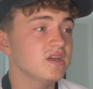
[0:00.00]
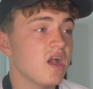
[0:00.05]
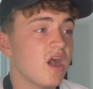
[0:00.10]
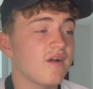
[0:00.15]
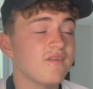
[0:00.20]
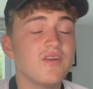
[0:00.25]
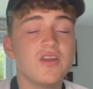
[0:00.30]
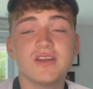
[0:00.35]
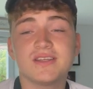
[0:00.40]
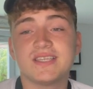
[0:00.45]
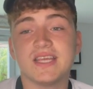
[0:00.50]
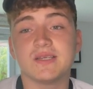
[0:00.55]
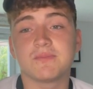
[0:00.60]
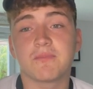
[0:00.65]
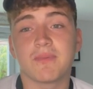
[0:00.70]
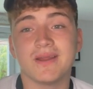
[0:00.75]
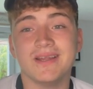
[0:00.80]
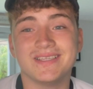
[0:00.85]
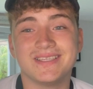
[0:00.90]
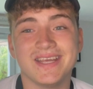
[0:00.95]
I've looked at his
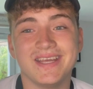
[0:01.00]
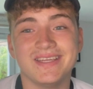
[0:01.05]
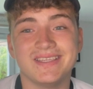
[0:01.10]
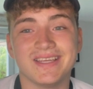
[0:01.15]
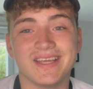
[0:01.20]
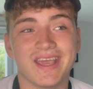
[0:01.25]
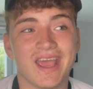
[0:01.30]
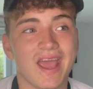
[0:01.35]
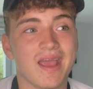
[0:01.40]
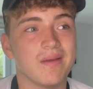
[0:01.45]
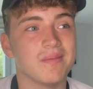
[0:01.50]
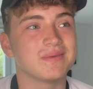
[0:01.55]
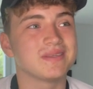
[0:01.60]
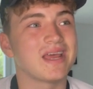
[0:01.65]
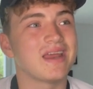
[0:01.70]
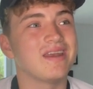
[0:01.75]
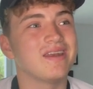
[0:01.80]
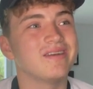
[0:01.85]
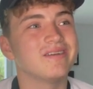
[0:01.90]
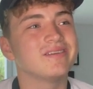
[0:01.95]
pre-season games,
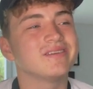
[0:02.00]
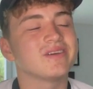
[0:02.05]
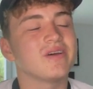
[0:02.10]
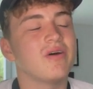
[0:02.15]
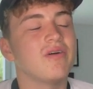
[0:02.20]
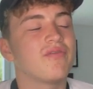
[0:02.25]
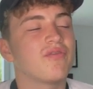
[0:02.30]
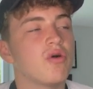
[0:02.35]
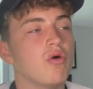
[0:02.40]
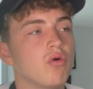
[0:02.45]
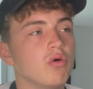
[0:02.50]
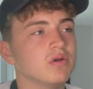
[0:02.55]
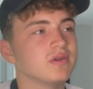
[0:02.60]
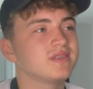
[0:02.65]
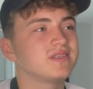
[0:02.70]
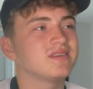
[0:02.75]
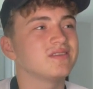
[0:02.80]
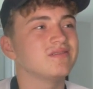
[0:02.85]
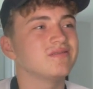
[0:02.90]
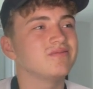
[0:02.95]
and of
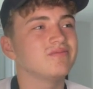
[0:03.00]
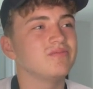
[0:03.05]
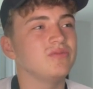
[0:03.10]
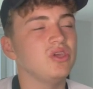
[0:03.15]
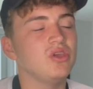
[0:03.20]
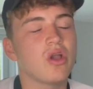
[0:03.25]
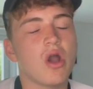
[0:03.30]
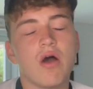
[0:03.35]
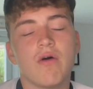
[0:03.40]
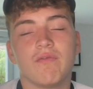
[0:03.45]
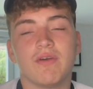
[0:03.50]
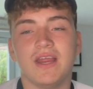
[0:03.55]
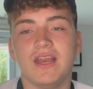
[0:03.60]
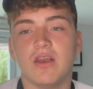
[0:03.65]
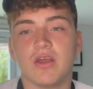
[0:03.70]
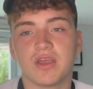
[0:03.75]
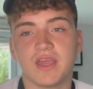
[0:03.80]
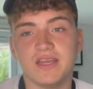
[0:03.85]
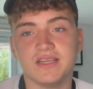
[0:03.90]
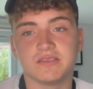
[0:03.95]
course, you can't really
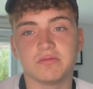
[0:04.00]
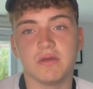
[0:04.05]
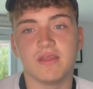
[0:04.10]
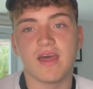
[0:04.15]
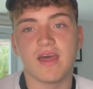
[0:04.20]
look into it